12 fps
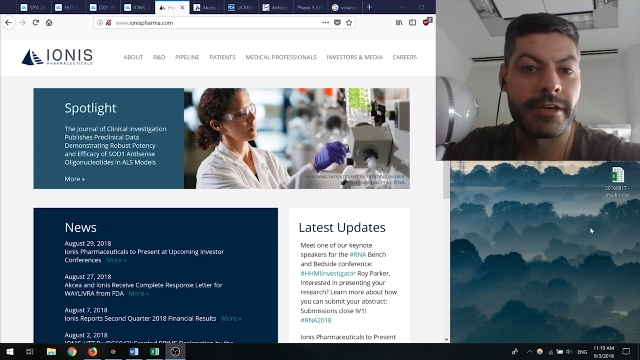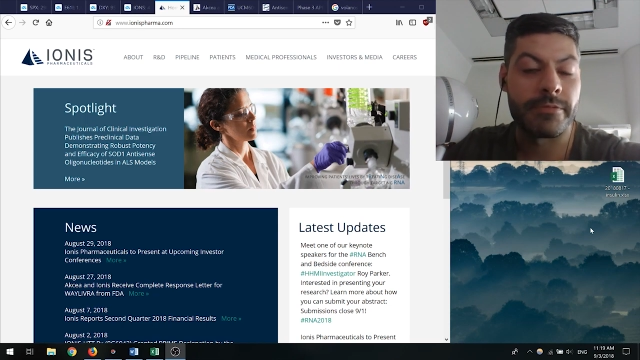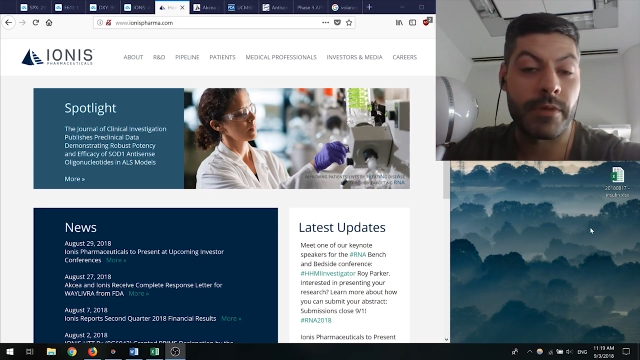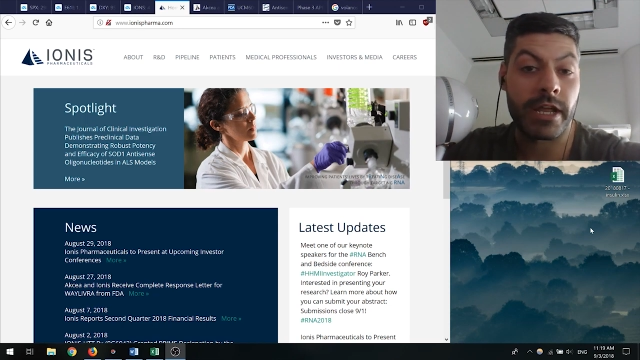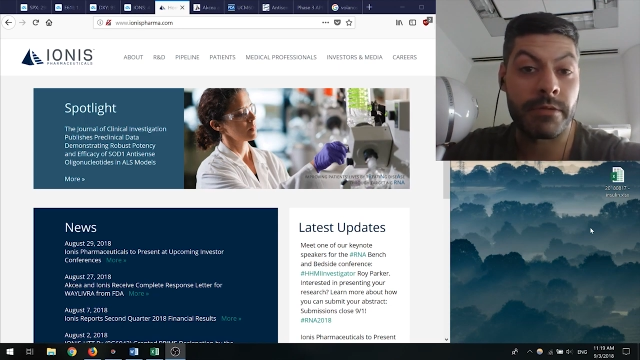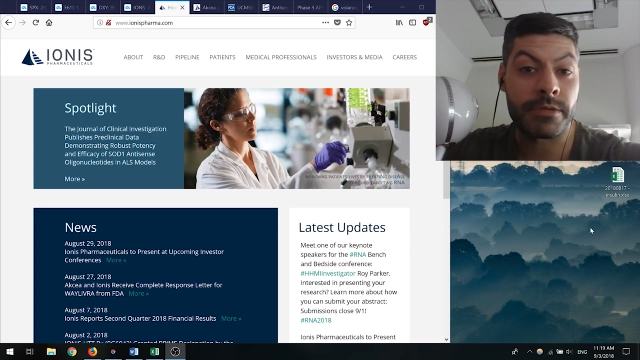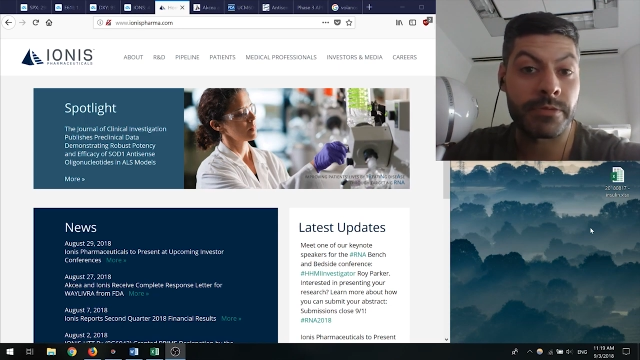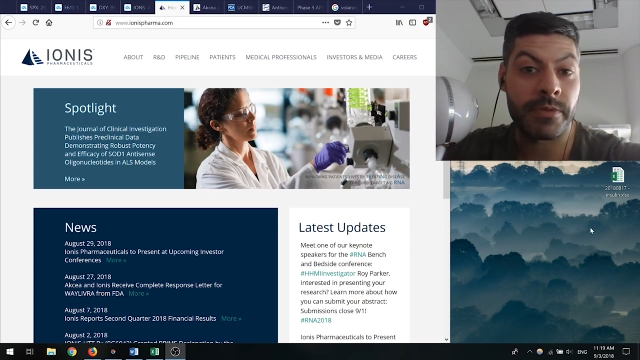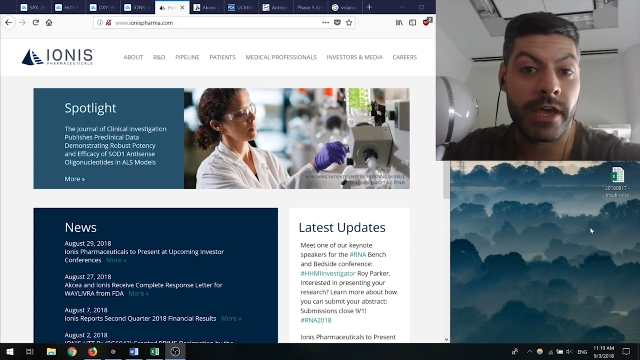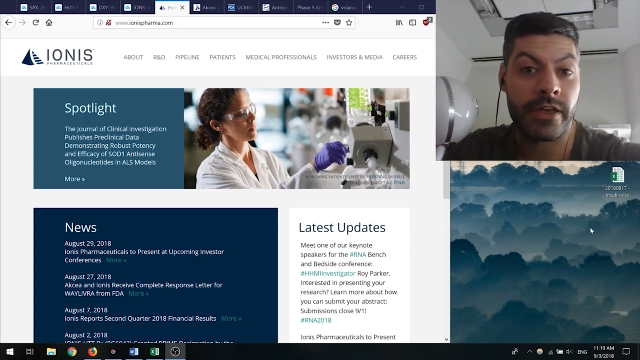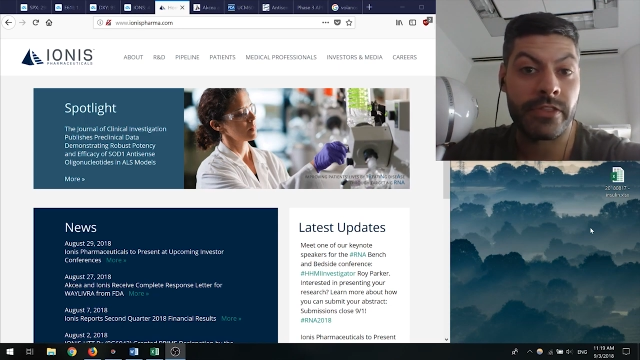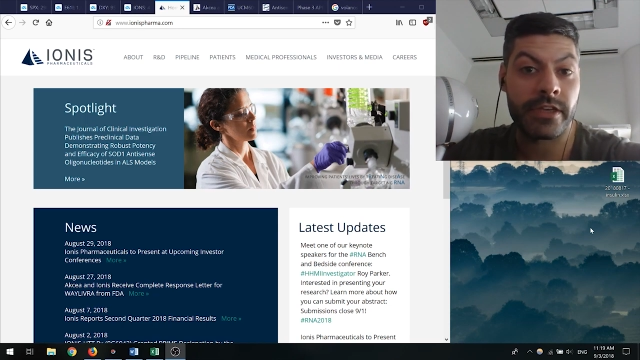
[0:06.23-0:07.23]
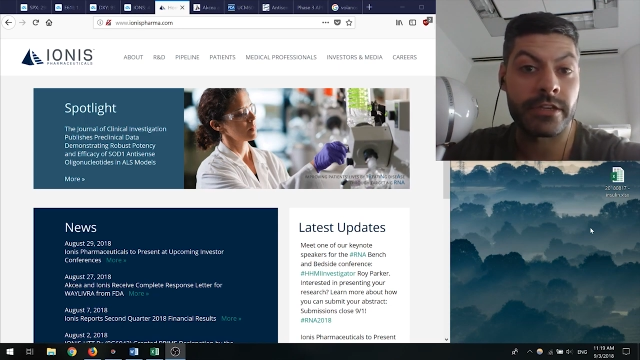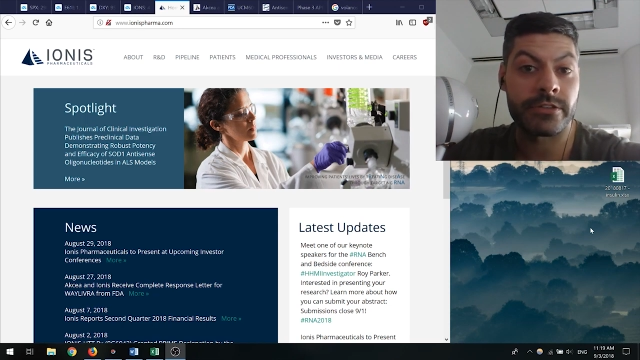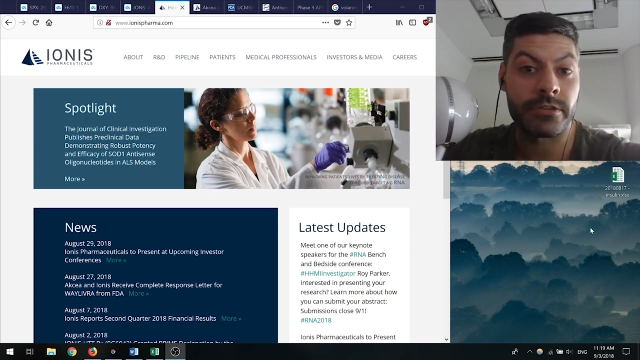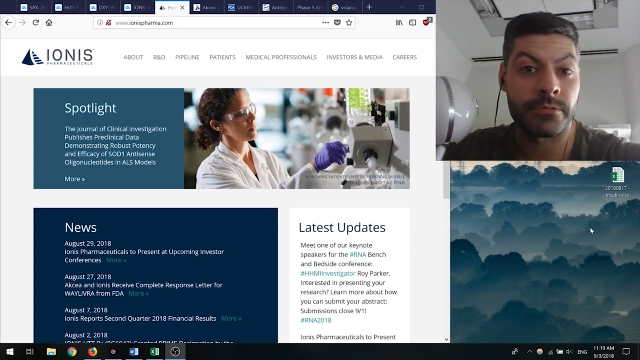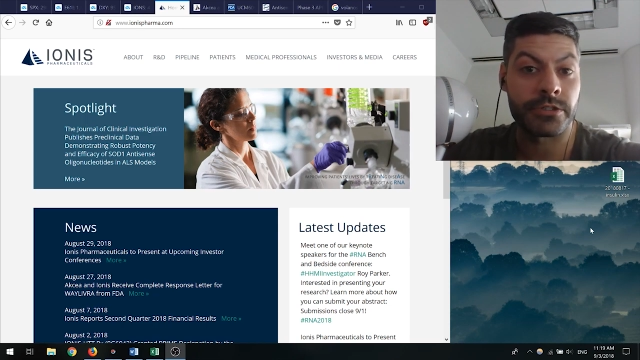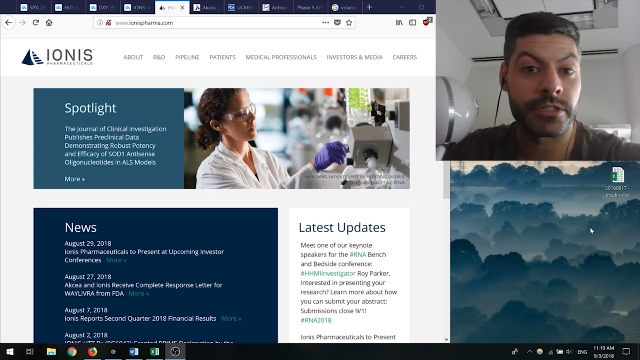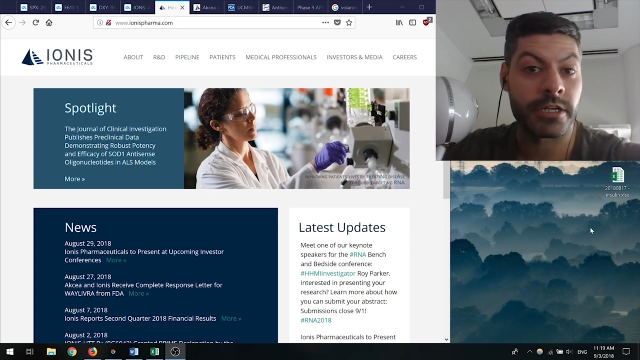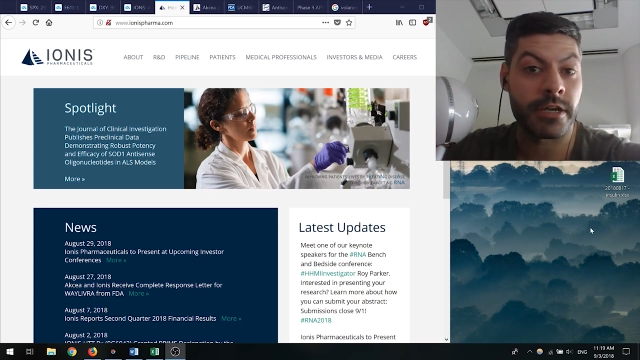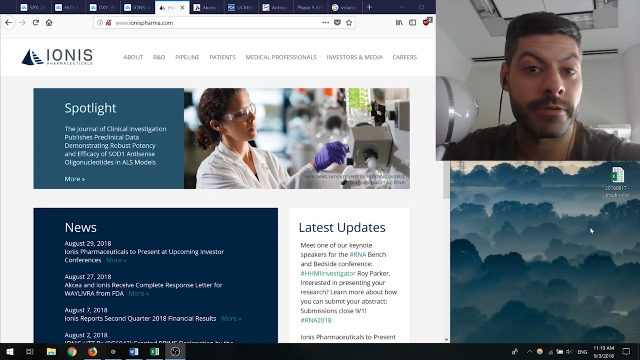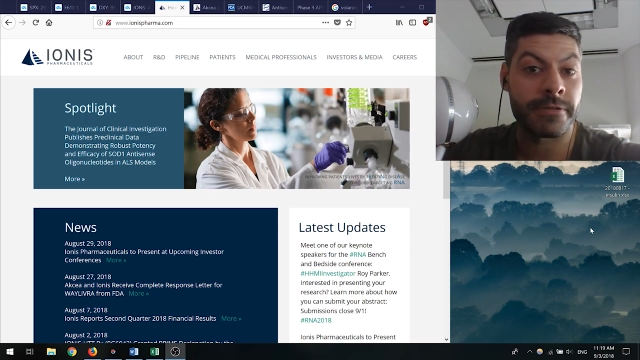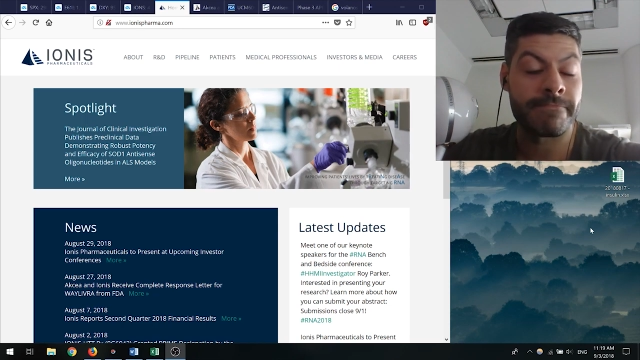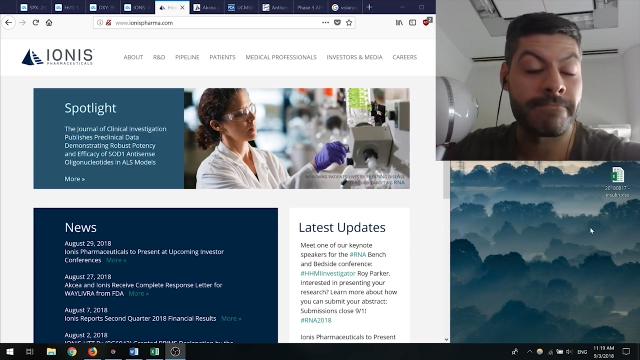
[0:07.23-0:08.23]
My name is Matt, and thank you so much for
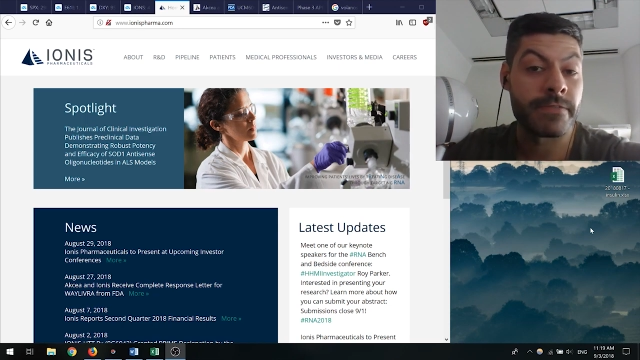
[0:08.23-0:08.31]
coming.